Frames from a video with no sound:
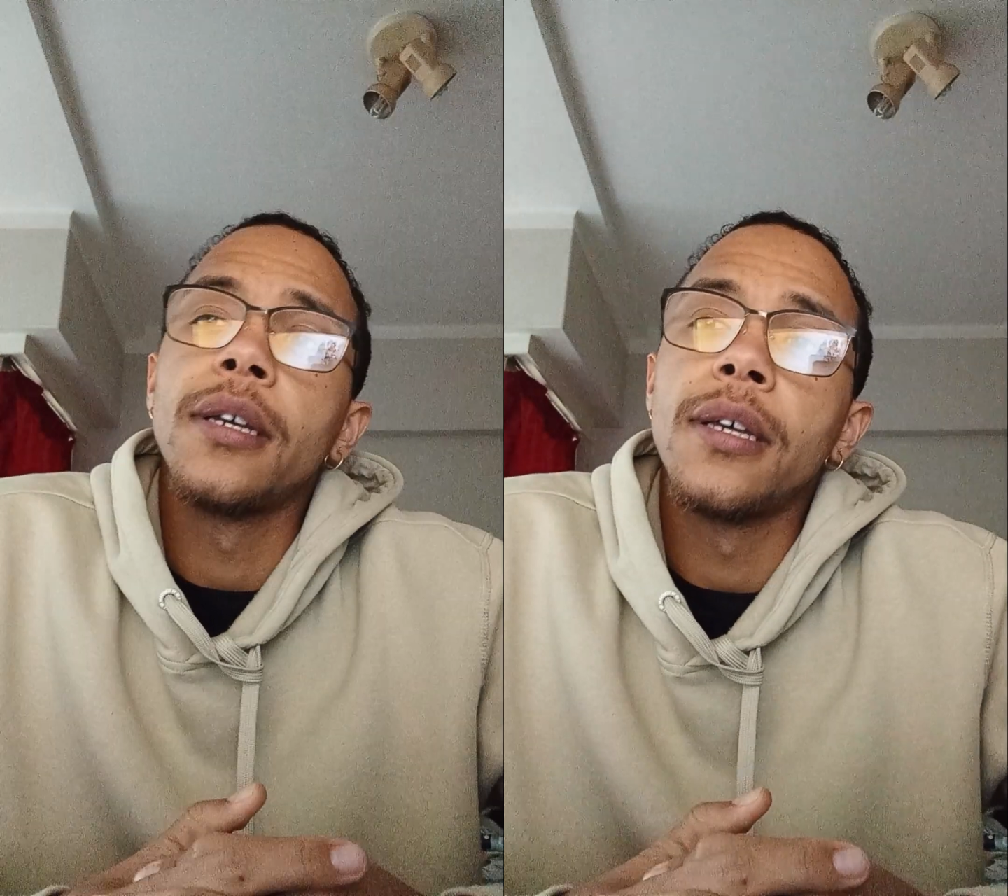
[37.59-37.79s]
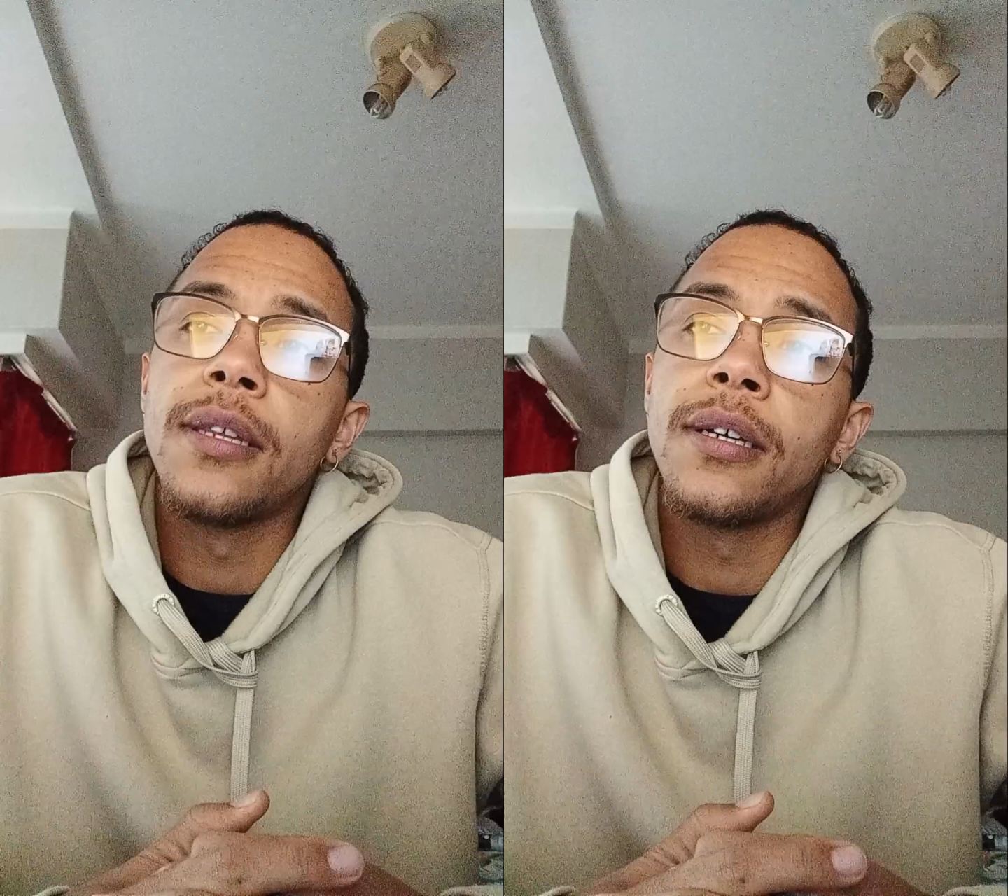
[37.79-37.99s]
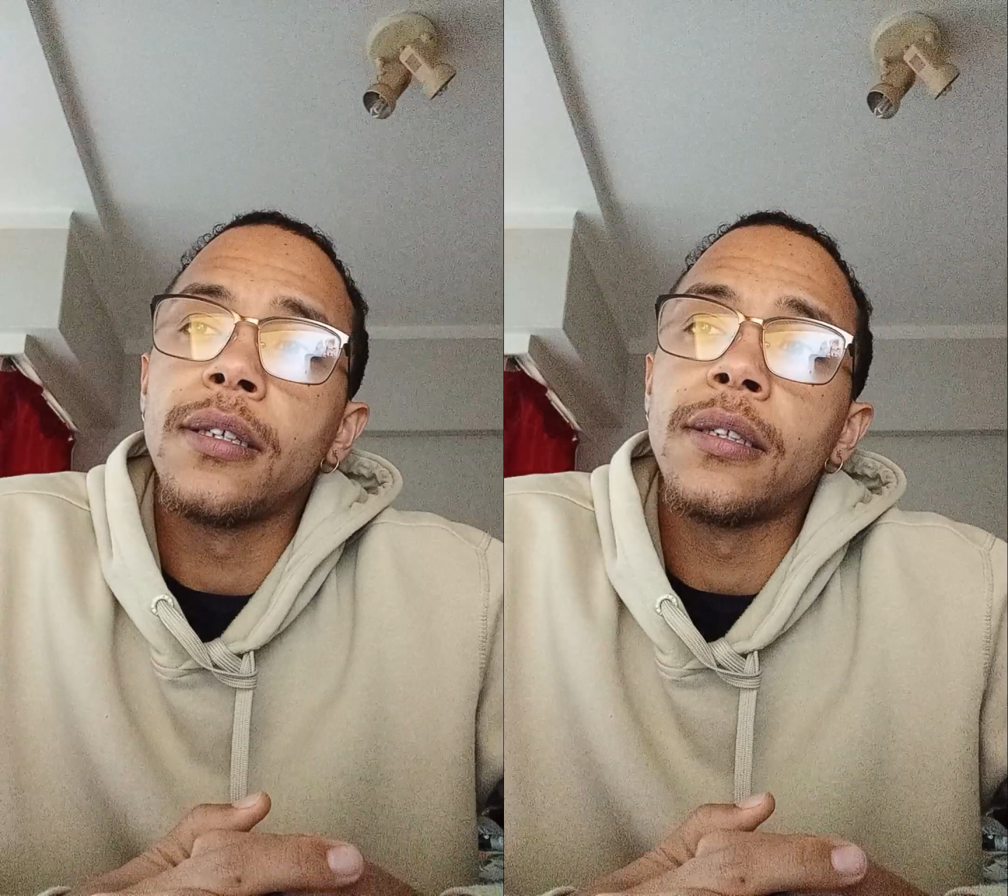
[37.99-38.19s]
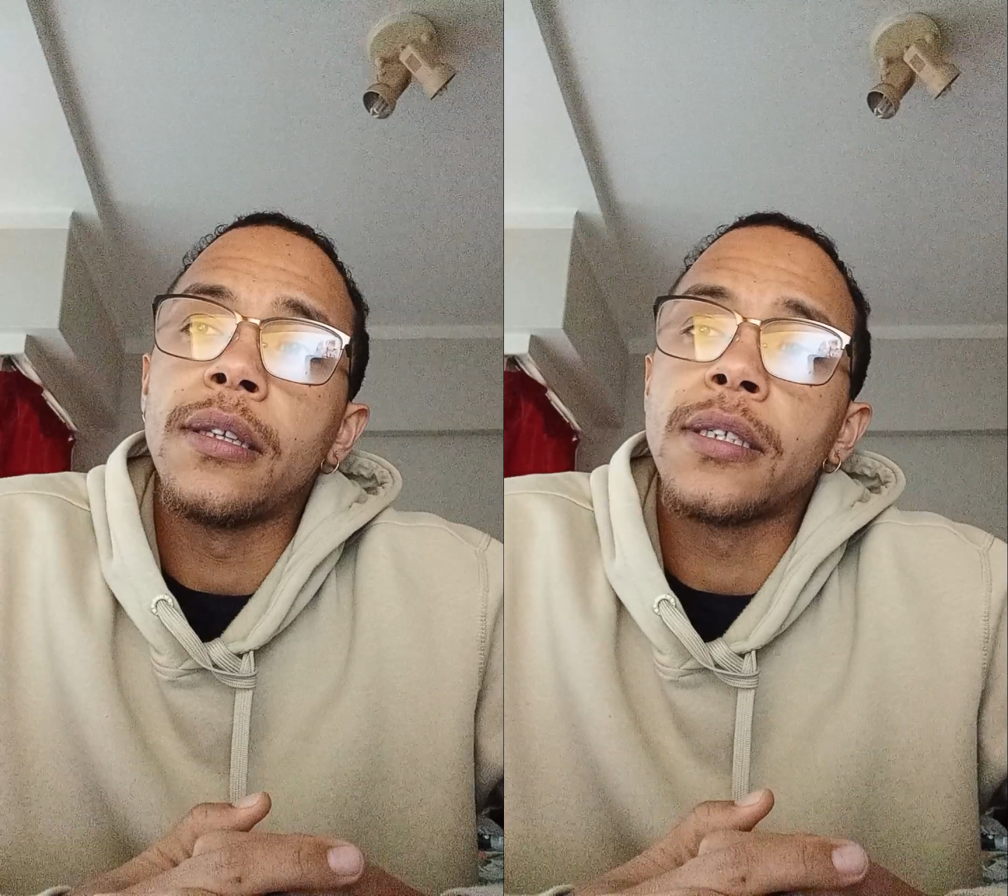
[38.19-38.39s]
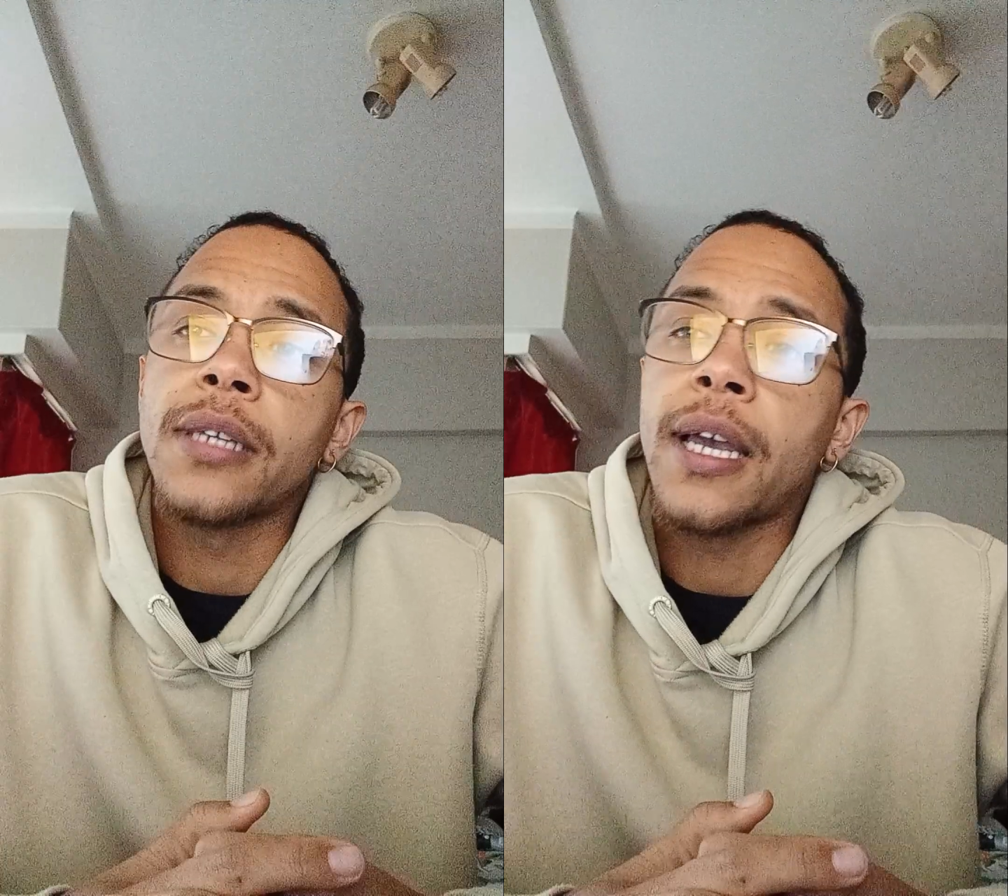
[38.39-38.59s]
the
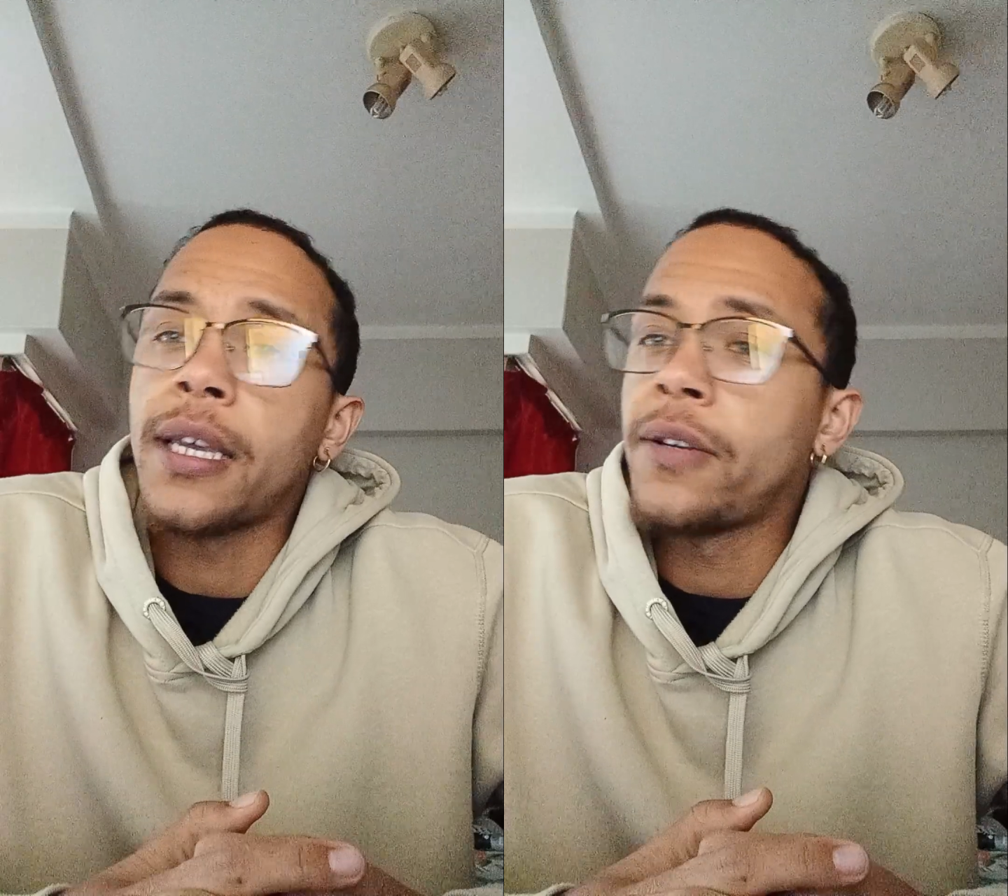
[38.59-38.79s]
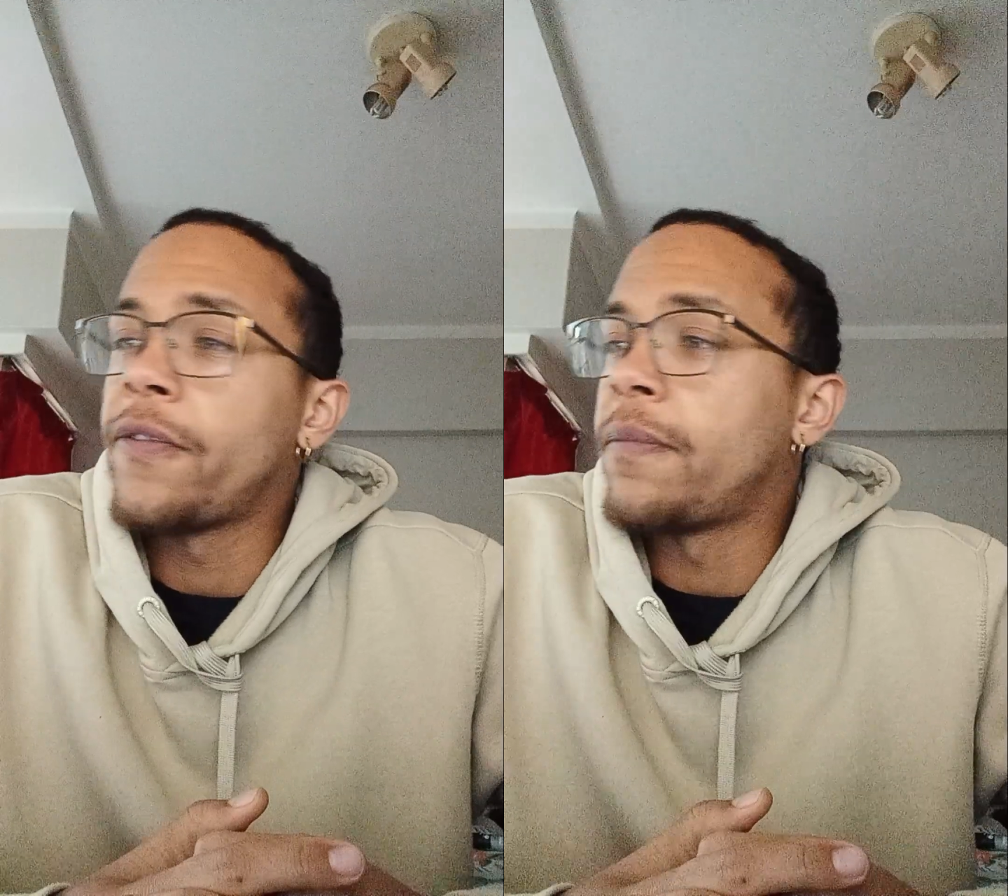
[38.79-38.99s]
design of